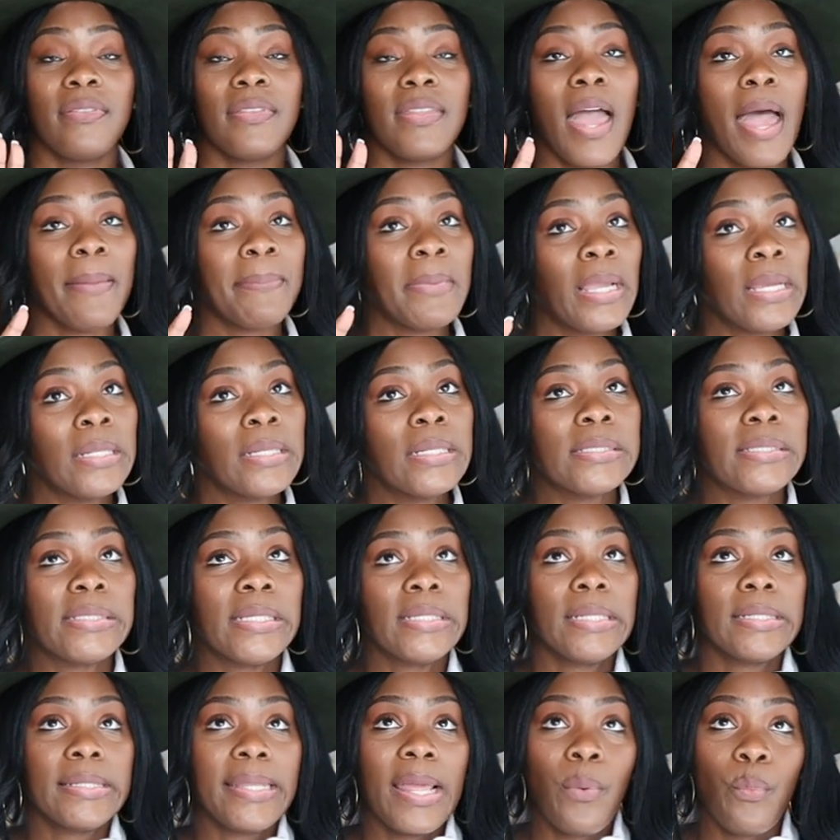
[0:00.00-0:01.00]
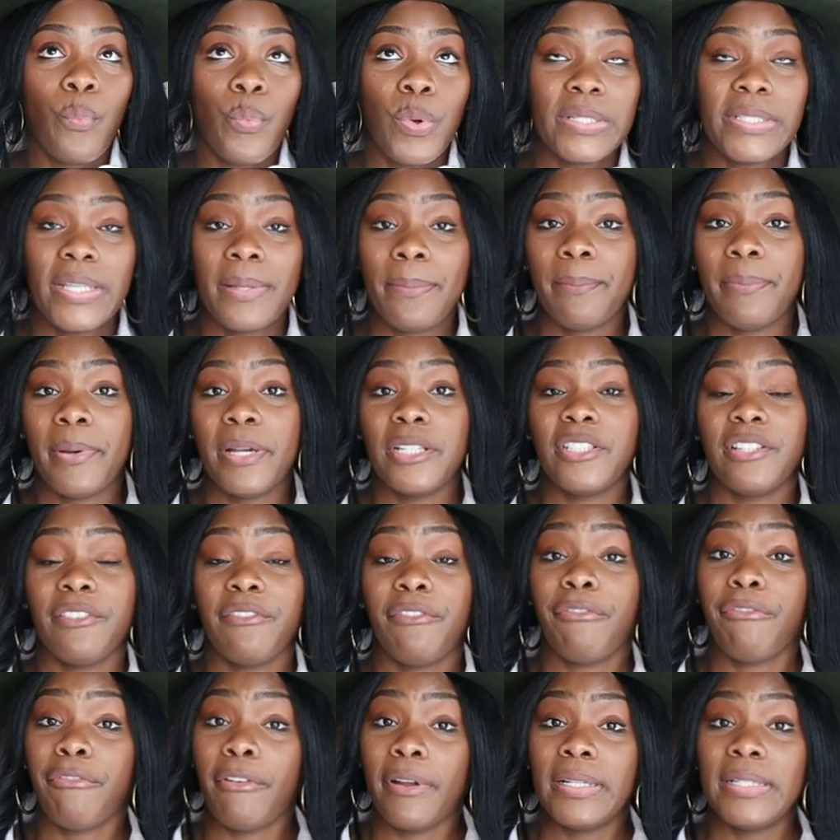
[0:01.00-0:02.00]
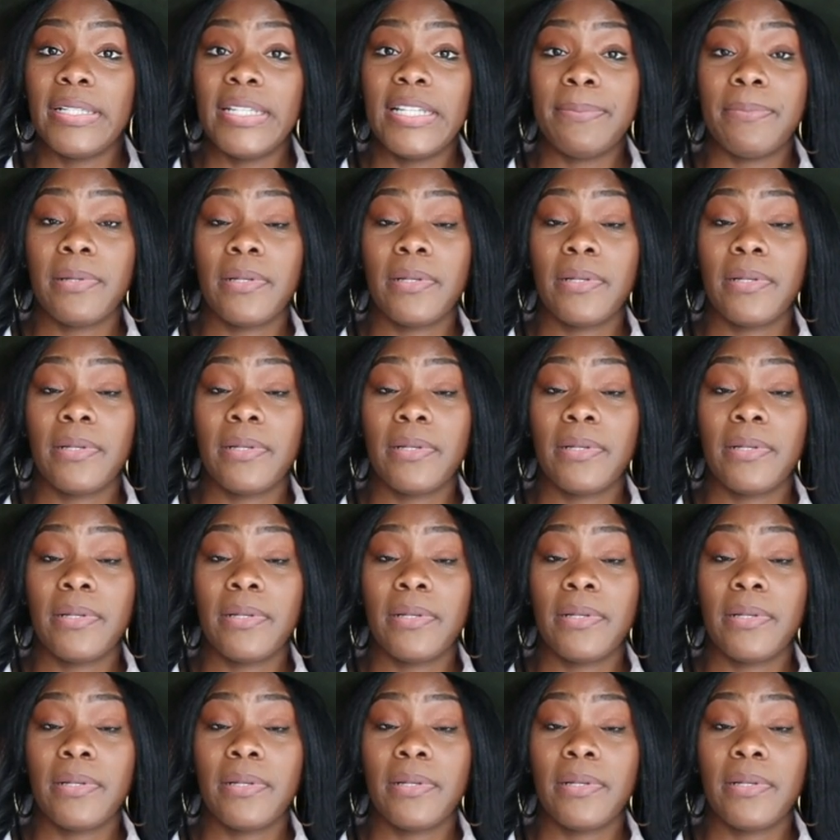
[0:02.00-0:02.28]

I'm not going to say that that wasn't budget friendly